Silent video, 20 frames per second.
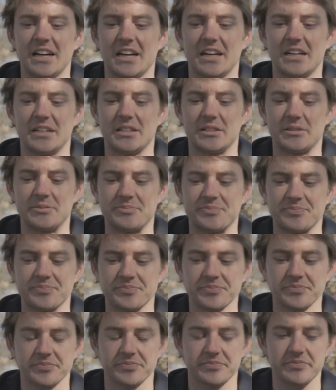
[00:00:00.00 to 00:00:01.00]
And
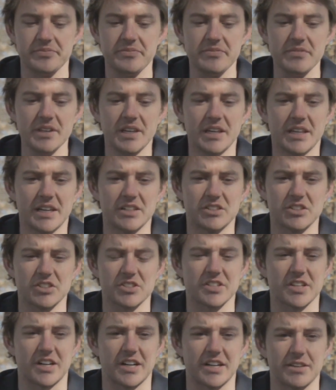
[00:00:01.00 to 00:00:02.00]
it
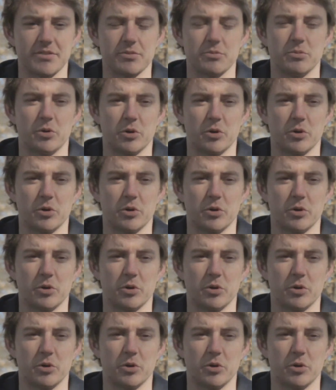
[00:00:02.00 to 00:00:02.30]
just got even